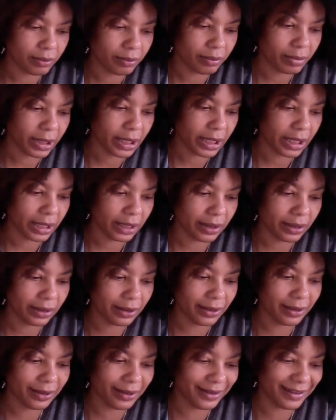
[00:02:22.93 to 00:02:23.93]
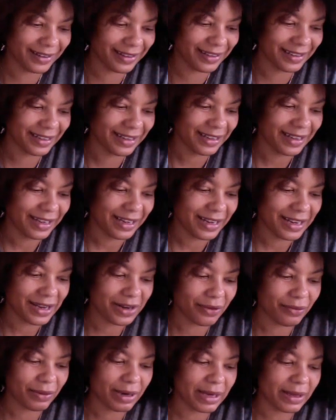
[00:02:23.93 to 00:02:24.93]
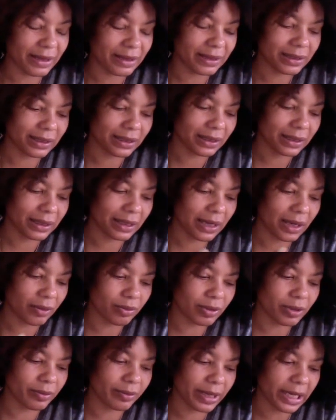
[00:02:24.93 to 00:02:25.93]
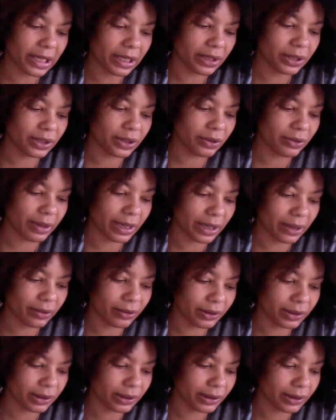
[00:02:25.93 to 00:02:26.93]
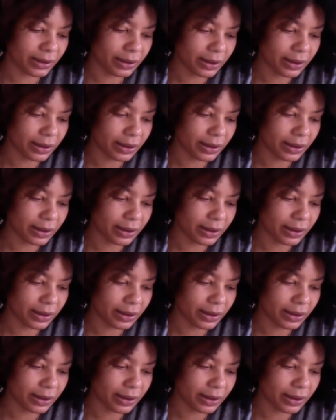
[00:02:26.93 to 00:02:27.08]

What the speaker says: be in a way that's going to help to balance you out.